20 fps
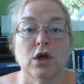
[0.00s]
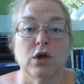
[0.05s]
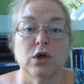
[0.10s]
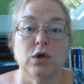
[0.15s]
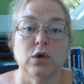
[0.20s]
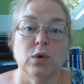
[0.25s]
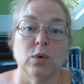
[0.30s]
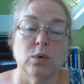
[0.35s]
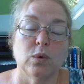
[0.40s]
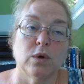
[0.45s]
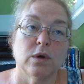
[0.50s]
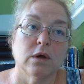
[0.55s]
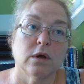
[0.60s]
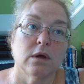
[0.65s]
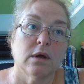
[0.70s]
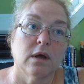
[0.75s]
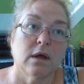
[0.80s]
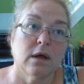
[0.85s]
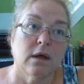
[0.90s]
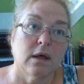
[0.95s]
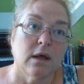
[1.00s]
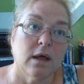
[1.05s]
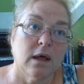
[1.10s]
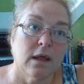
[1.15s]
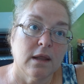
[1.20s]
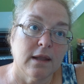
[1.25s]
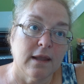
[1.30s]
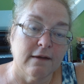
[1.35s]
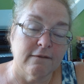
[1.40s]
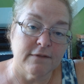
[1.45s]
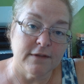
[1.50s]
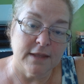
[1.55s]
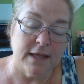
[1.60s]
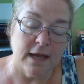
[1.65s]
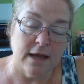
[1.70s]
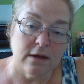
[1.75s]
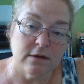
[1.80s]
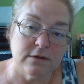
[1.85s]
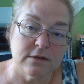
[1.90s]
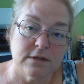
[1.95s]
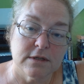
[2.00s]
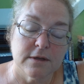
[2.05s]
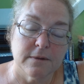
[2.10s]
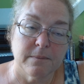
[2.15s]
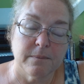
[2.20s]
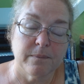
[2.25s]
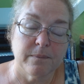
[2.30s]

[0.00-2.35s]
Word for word: your 11th house,